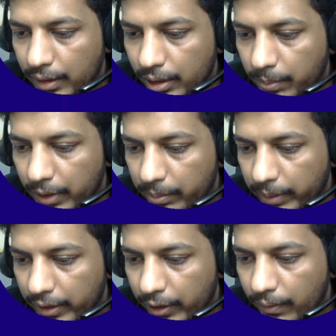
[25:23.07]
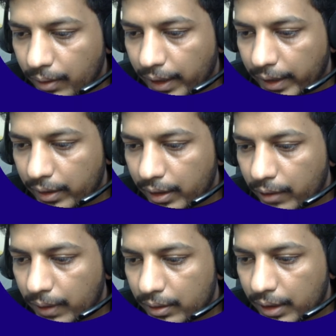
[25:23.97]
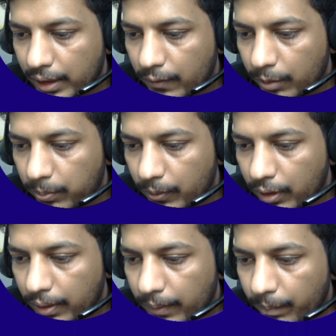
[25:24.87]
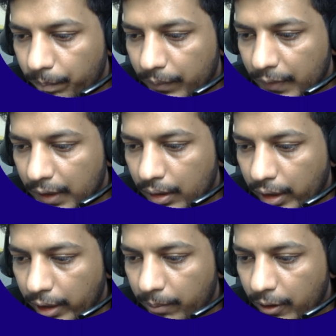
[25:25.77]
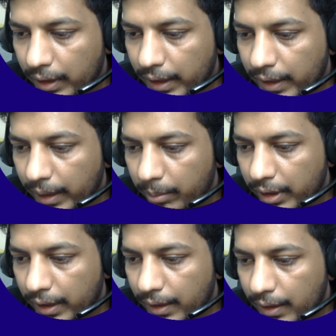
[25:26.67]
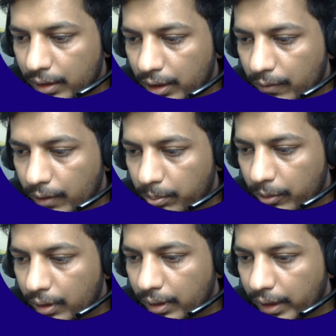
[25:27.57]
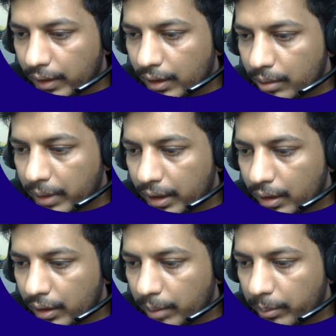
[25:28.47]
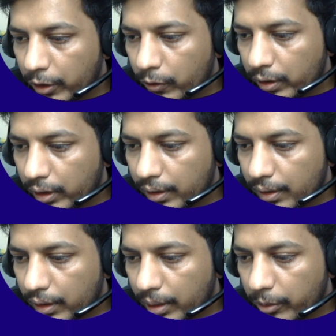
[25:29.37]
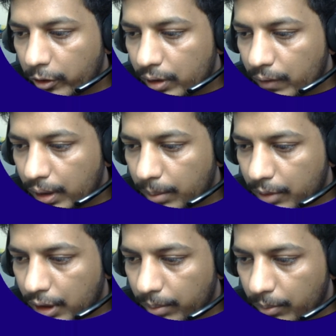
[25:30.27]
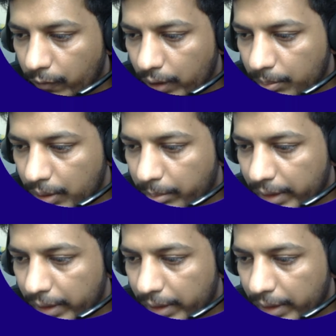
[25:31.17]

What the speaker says: perspective, I need one SQL pool, and for that I am creating a SQL pool, and this many DBU unit. DBU is one of the